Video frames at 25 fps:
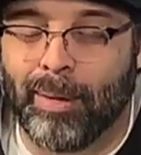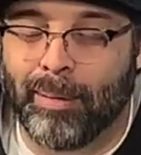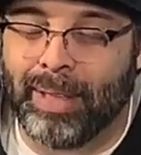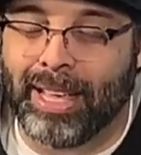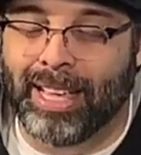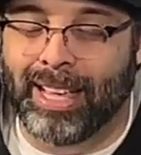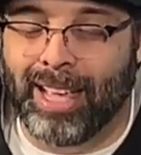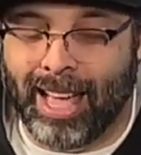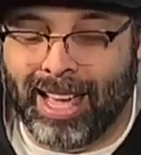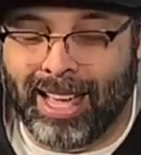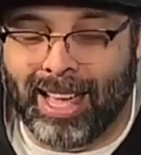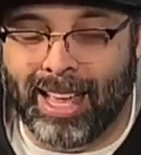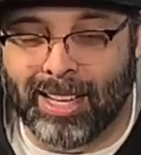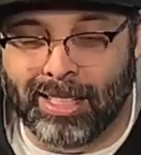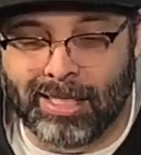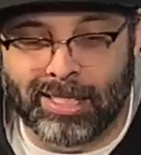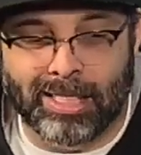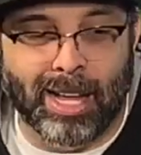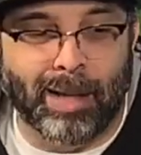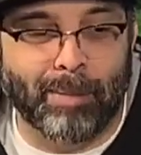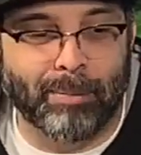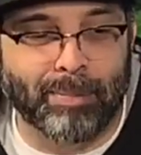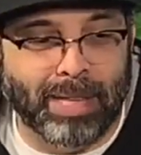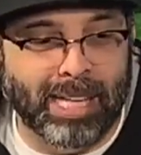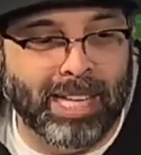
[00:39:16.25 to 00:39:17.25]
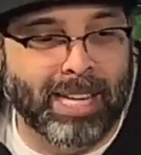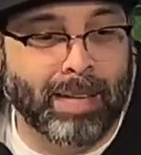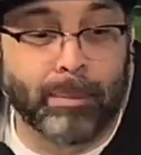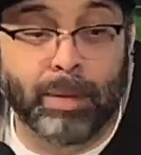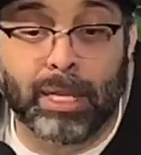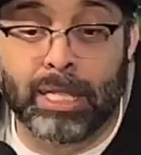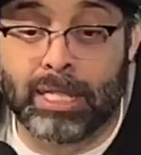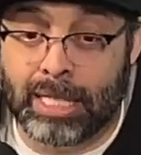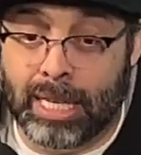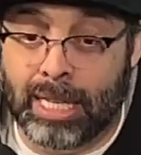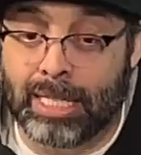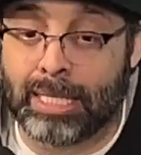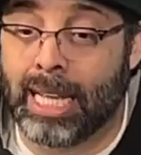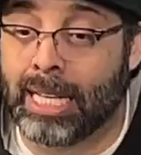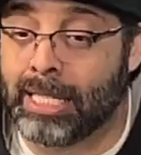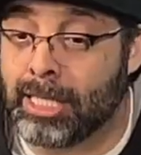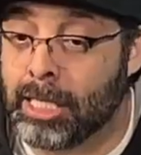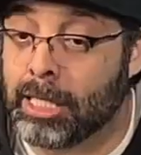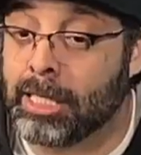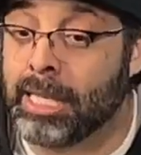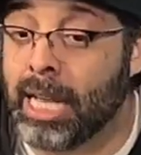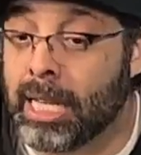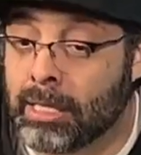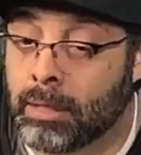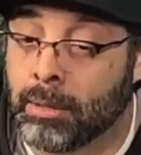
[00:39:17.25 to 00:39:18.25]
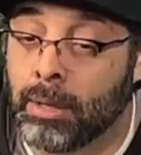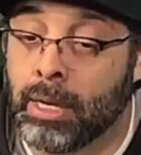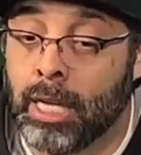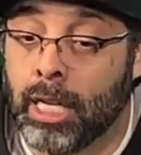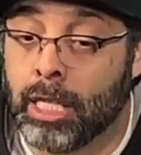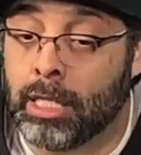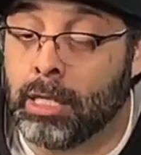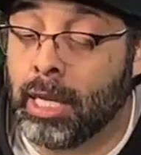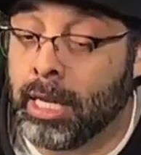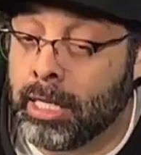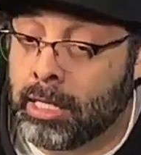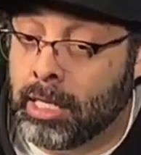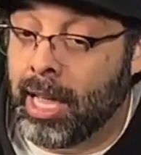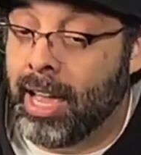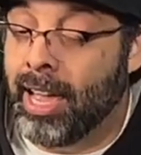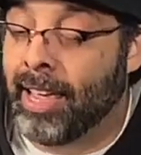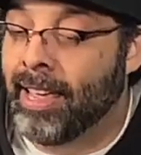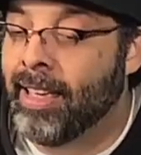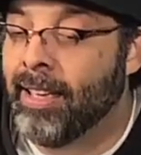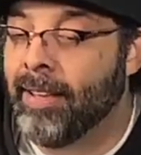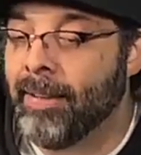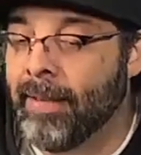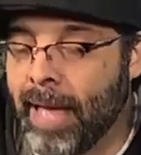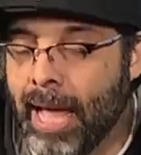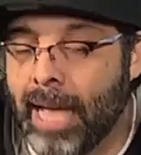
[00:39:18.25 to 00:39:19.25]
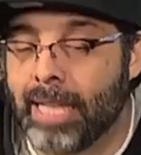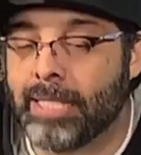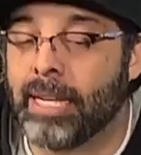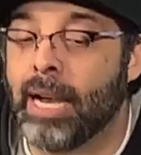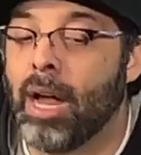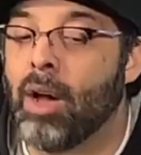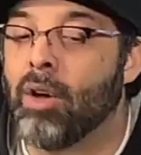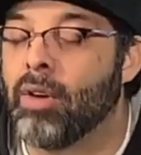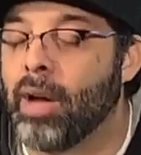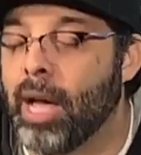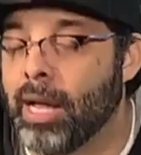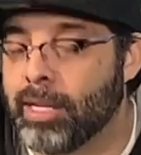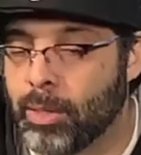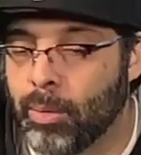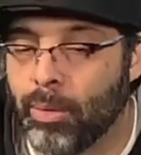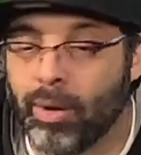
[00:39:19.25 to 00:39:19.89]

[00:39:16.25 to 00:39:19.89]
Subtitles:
I'm like, I got to stop thinking, it's because as a